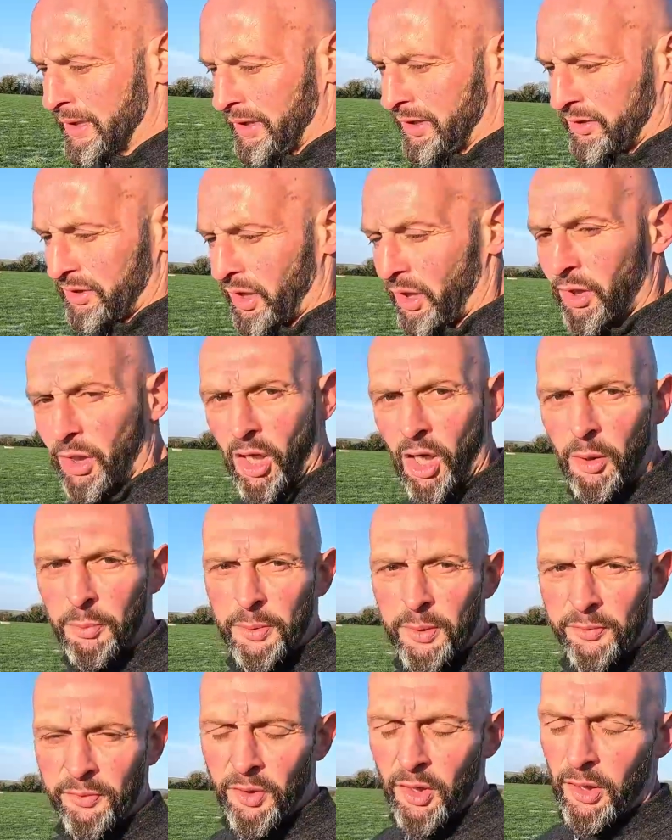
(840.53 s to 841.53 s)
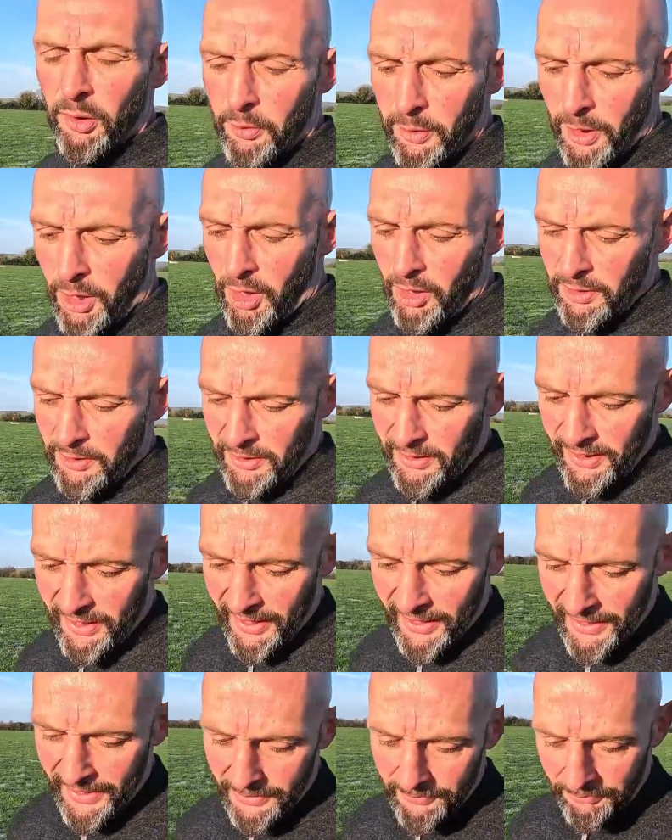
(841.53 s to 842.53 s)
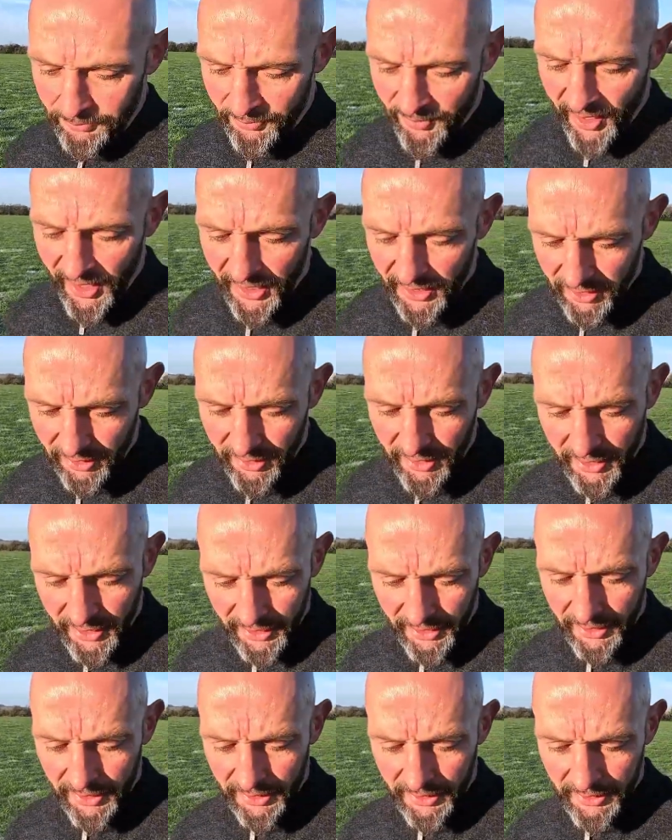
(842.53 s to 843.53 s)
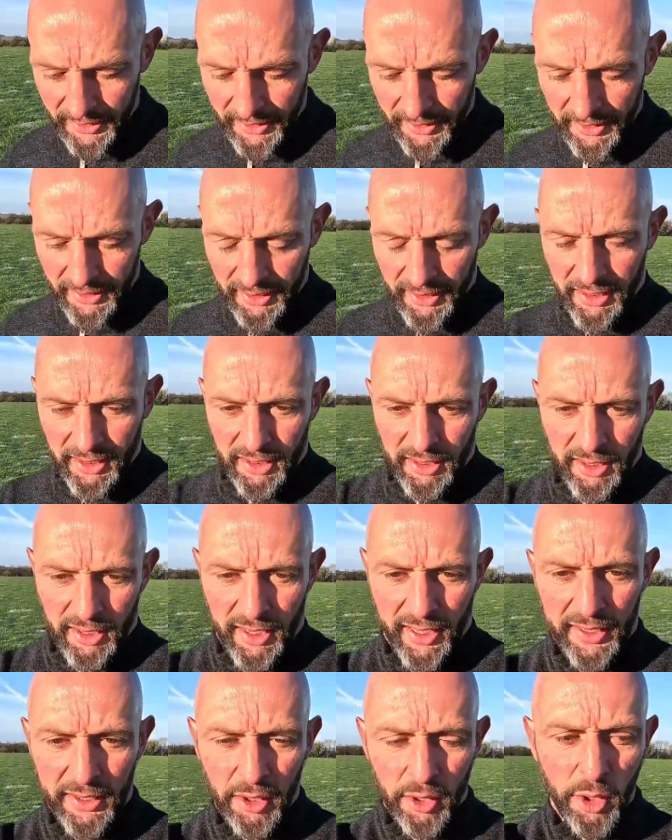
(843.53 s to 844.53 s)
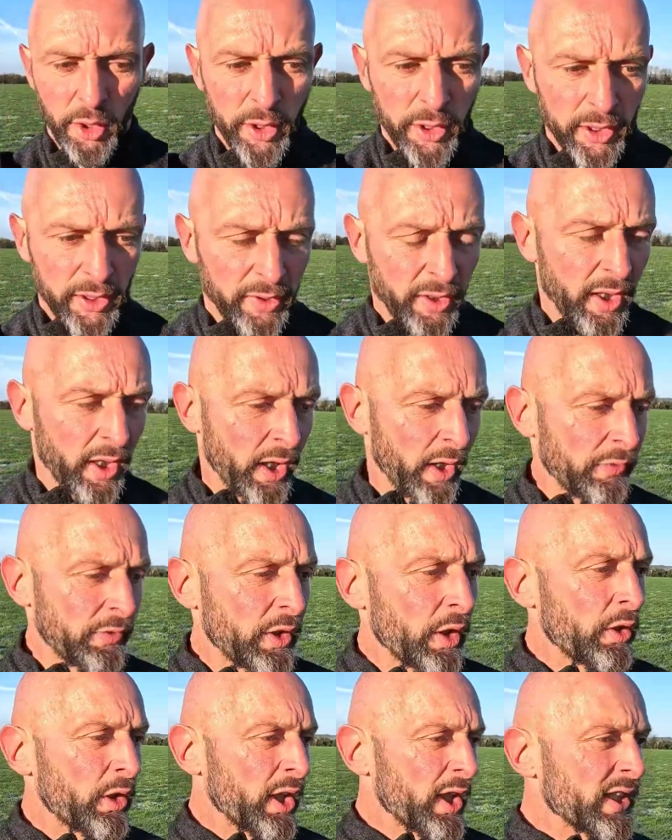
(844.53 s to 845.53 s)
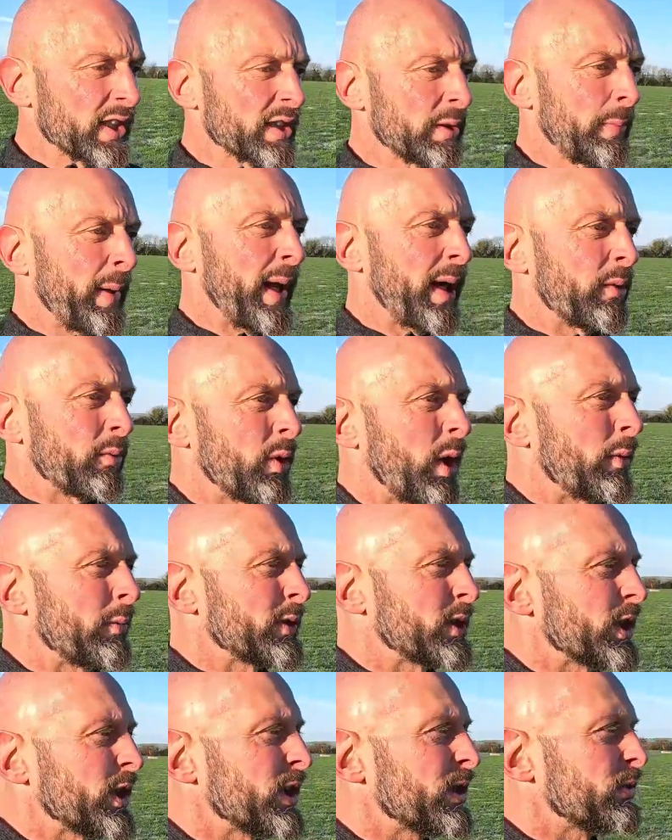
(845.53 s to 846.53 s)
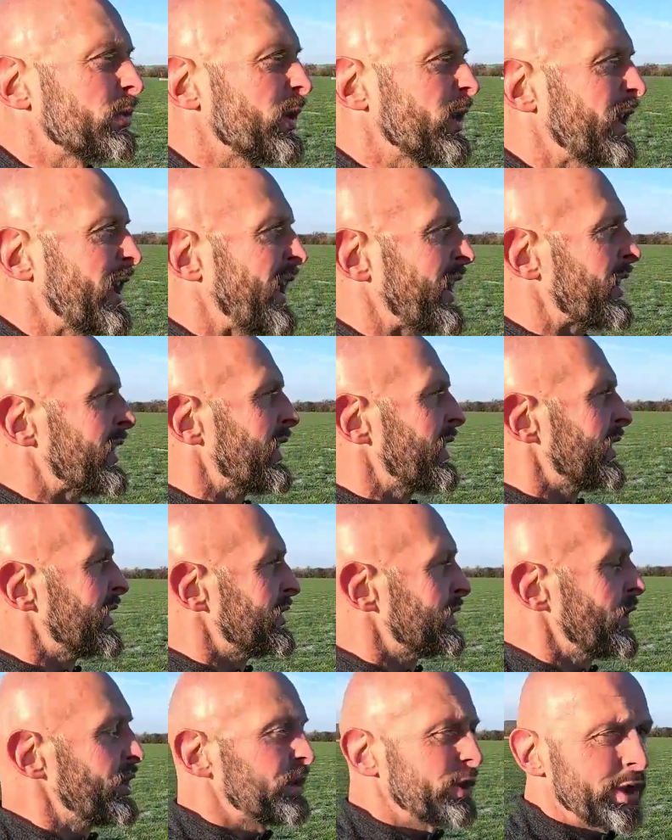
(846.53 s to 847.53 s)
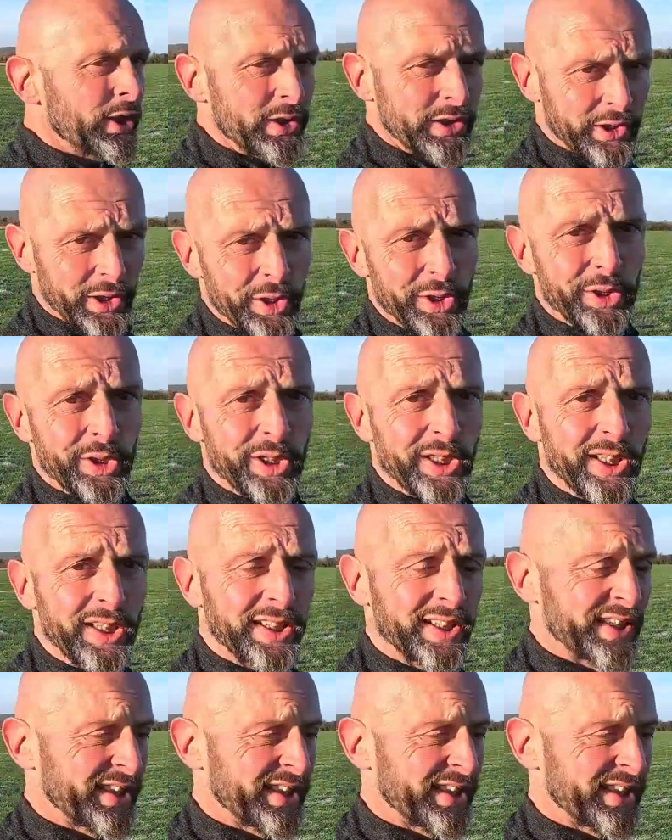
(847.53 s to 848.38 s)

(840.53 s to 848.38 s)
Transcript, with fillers: so i will hope you follow along um, and uh, and learn a, a few things about what we're doing with our nutrient use